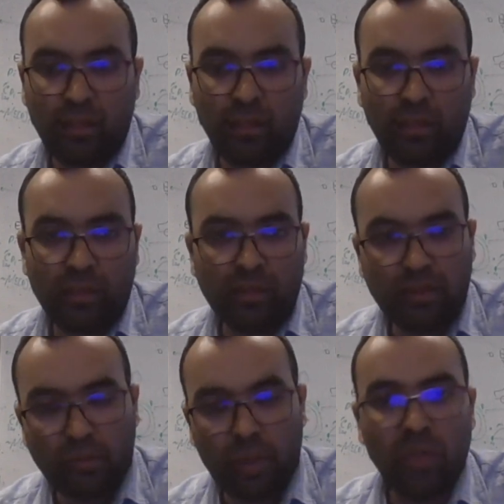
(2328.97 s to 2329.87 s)
we
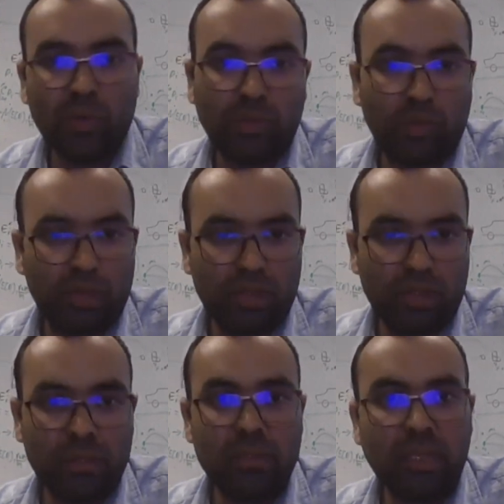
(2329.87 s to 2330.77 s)
went over the
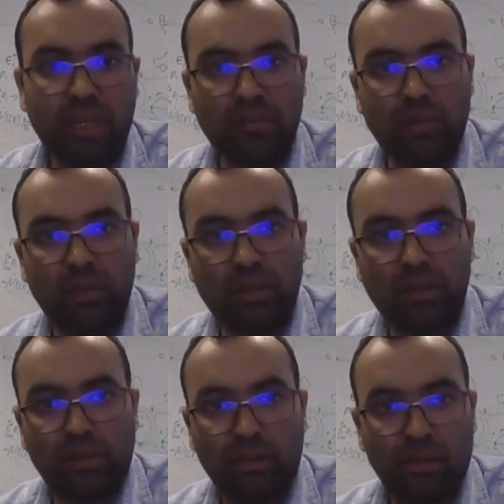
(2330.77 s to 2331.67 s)
predictions, and
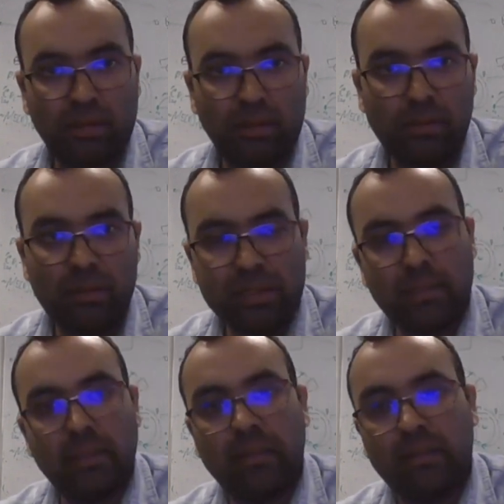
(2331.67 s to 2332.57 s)
we
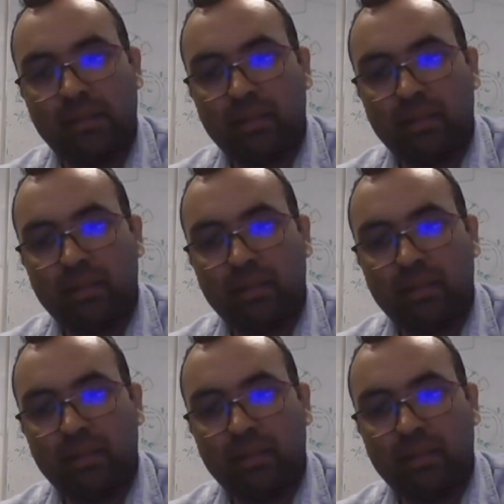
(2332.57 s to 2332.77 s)
basically